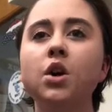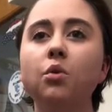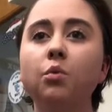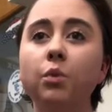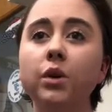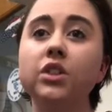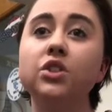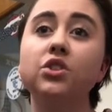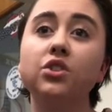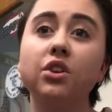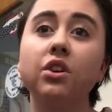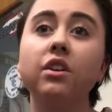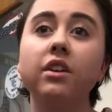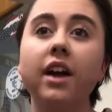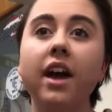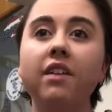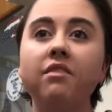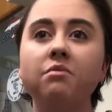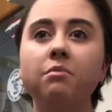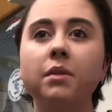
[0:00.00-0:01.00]
which could
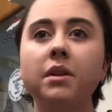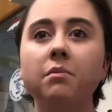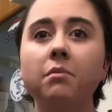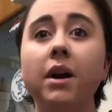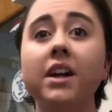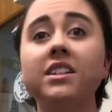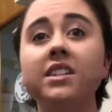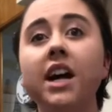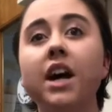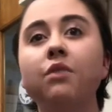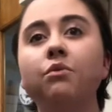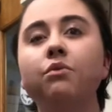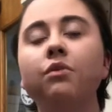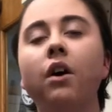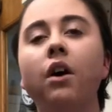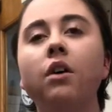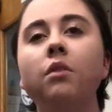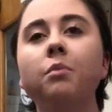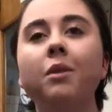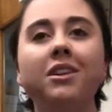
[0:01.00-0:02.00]
have been my
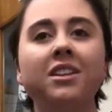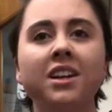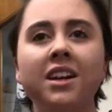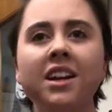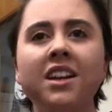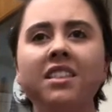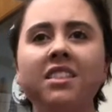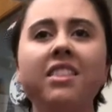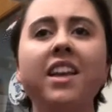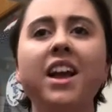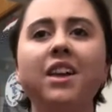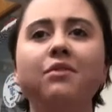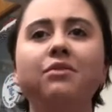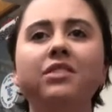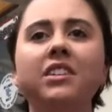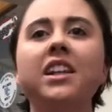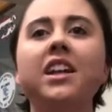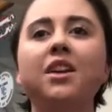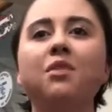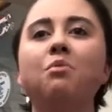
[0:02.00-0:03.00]
downfall, but
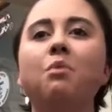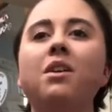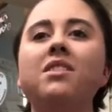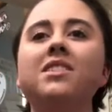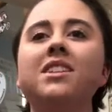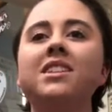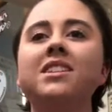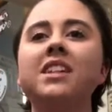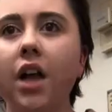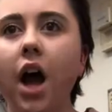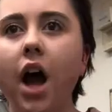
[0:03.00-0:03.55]
thankfully it wasn't.